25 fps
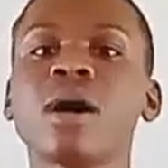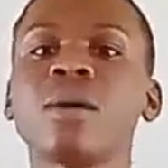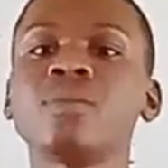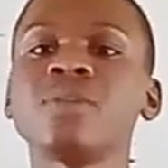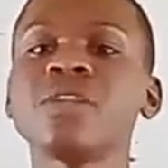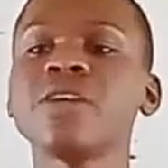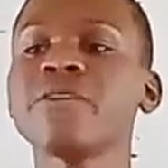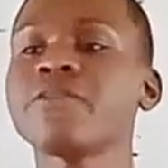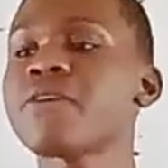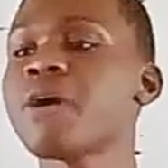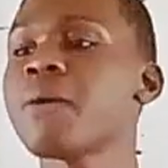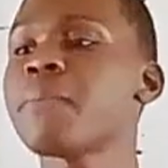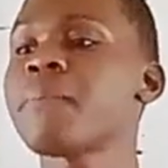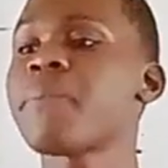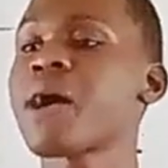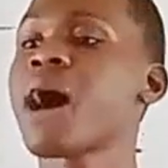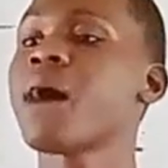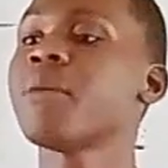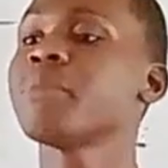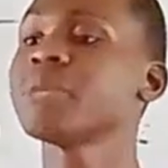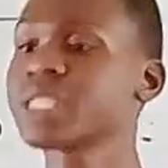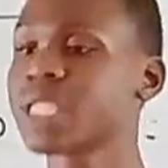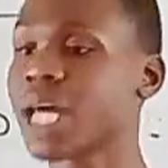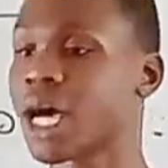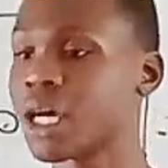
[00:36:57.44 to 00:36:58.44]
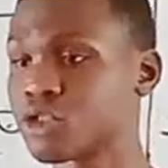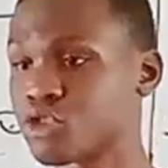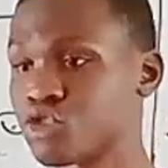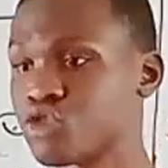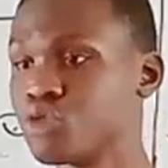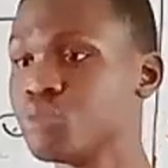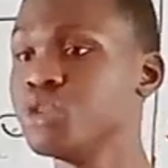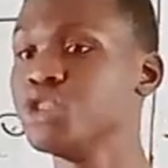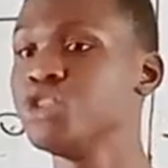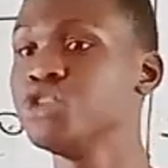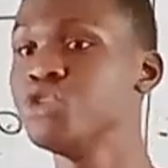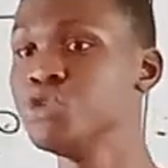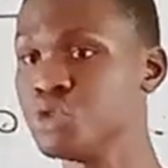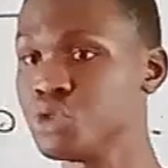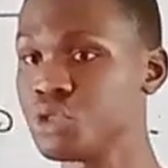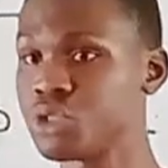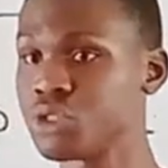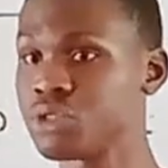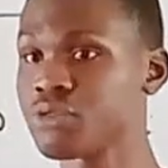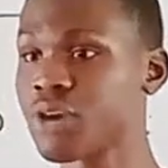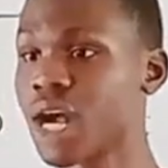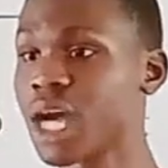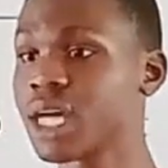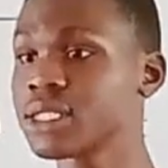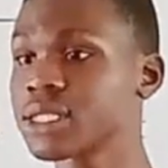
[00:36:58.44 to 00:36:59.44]
different parameters to be used,
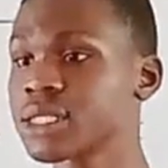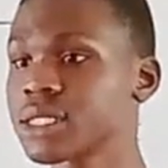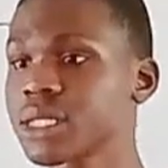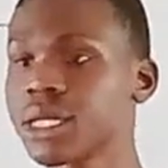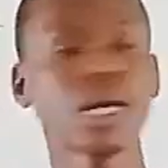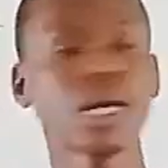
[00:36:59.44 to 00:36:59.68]
right?